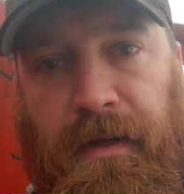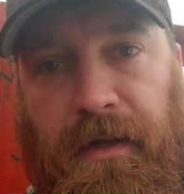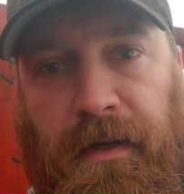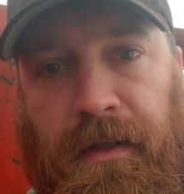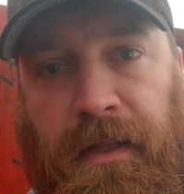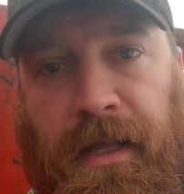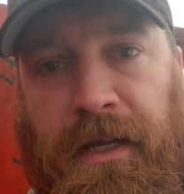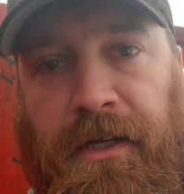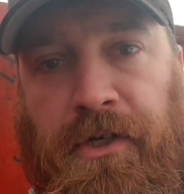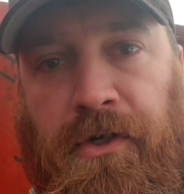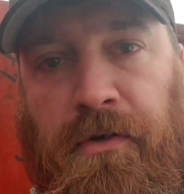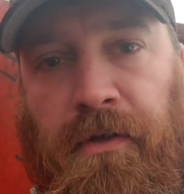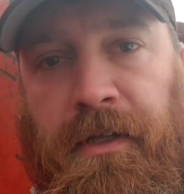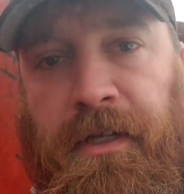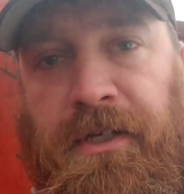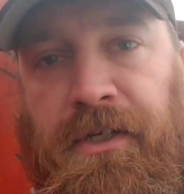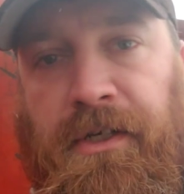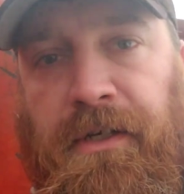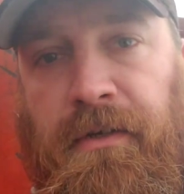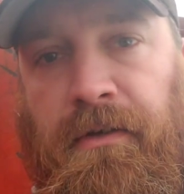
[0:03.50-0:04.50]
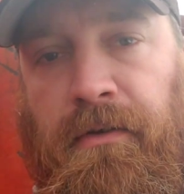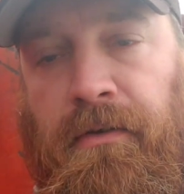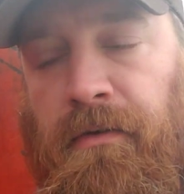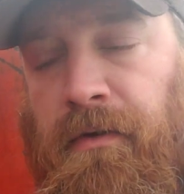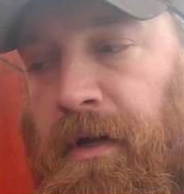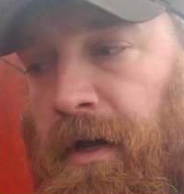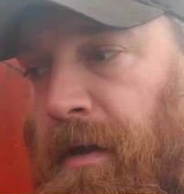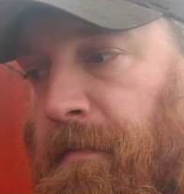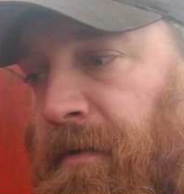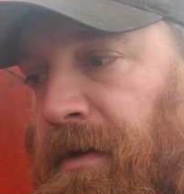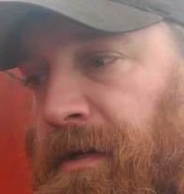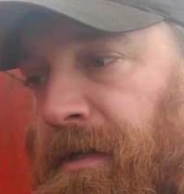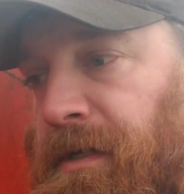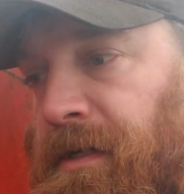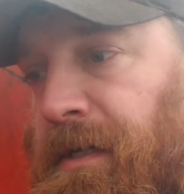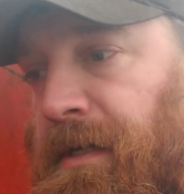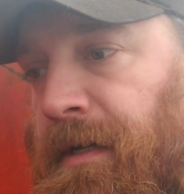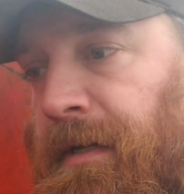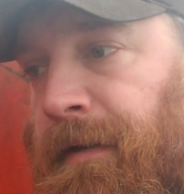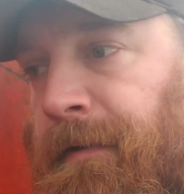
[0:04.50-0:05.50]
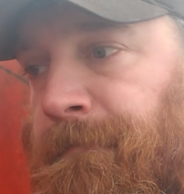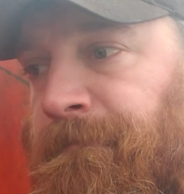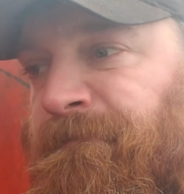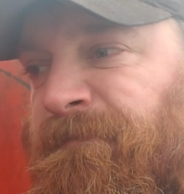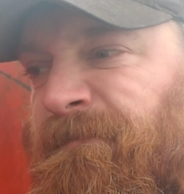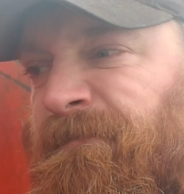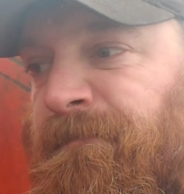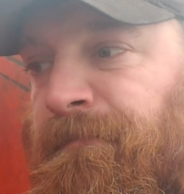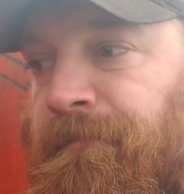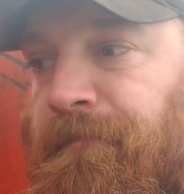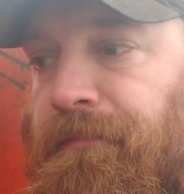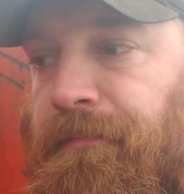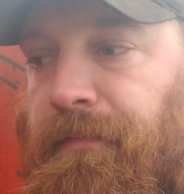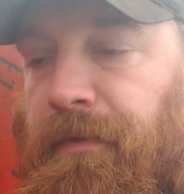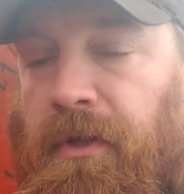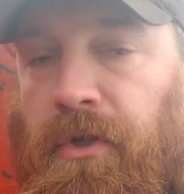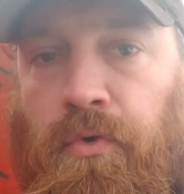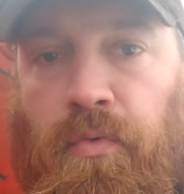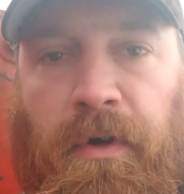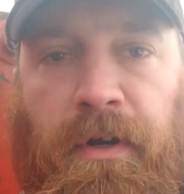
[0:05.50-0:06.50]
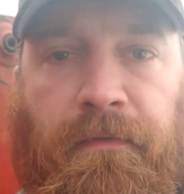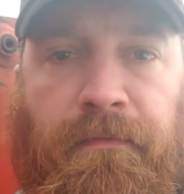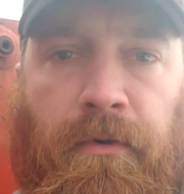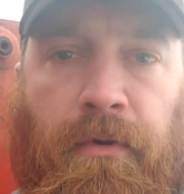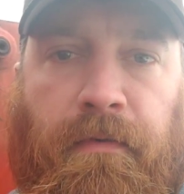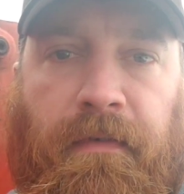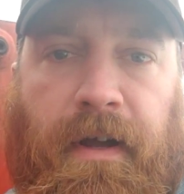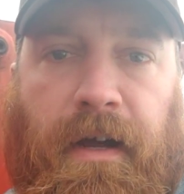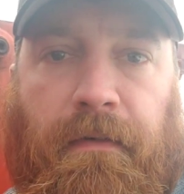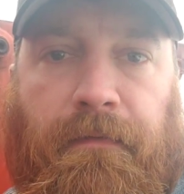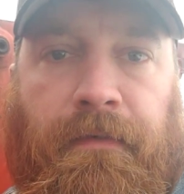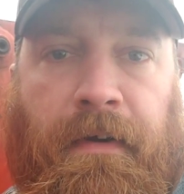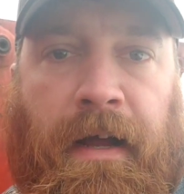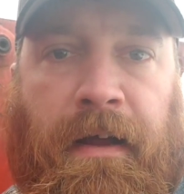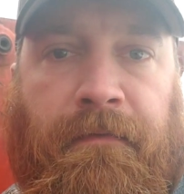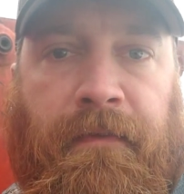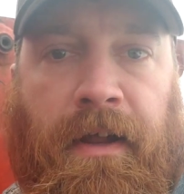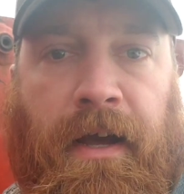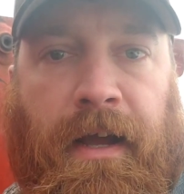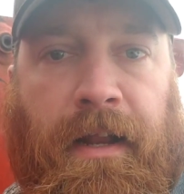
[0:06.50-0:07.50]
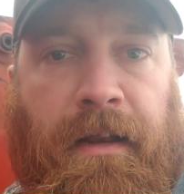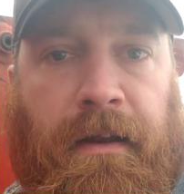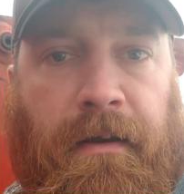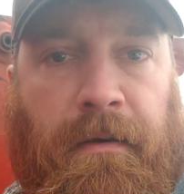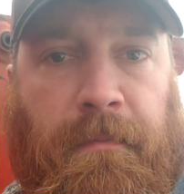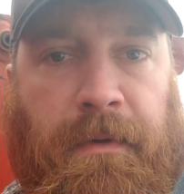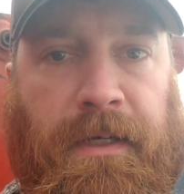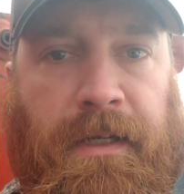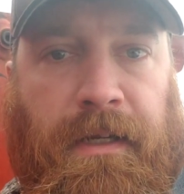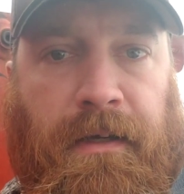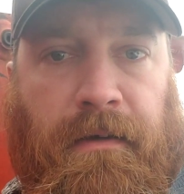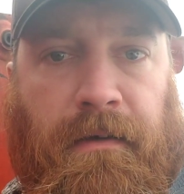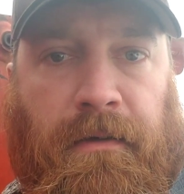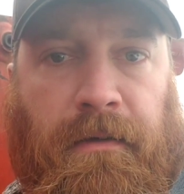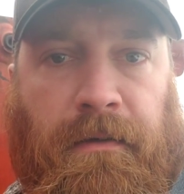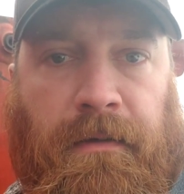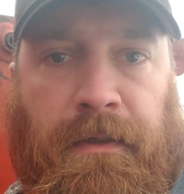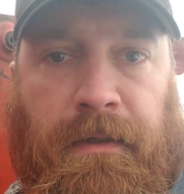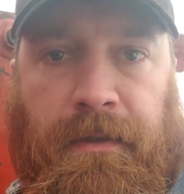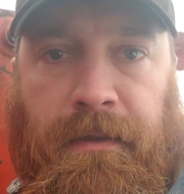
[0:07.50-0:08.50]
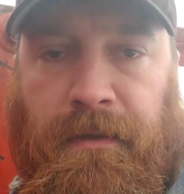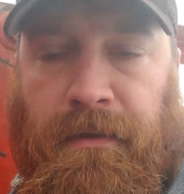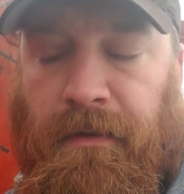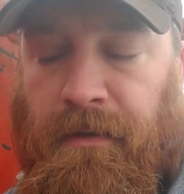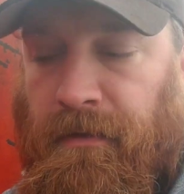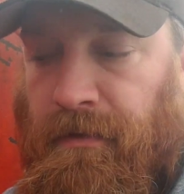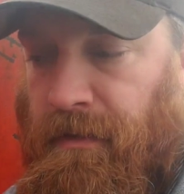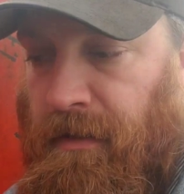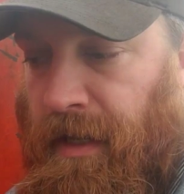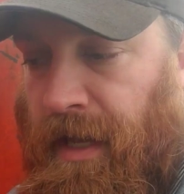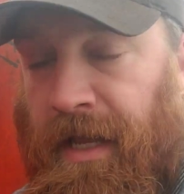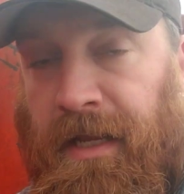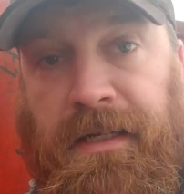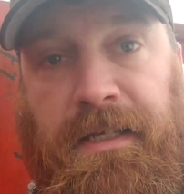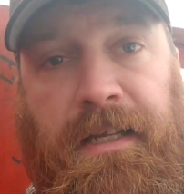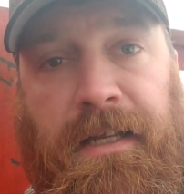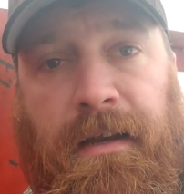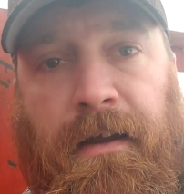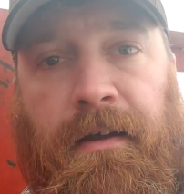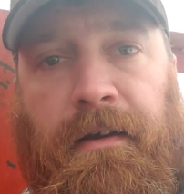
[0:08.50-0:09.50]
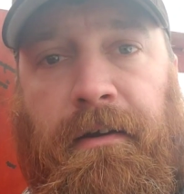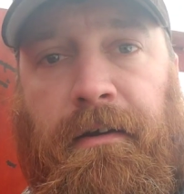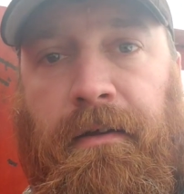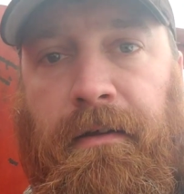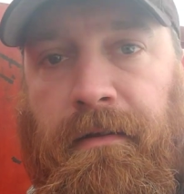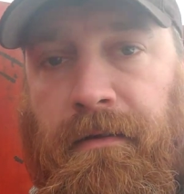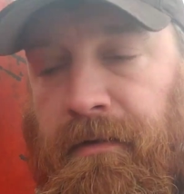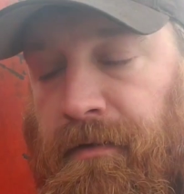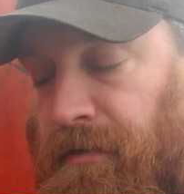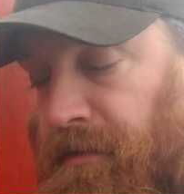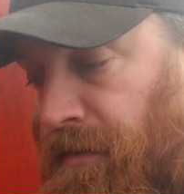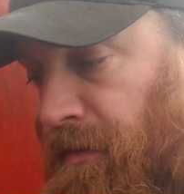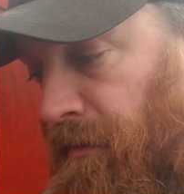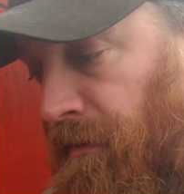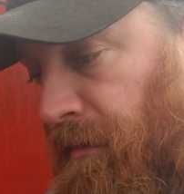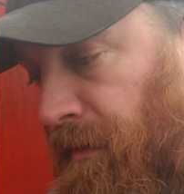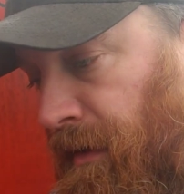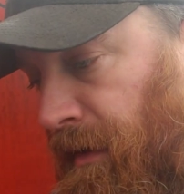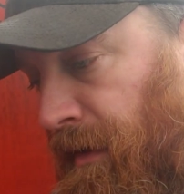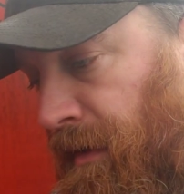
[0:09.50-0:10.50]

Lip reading: electrical issue Cummins 24 valve 5.9 in a Madill 1800. So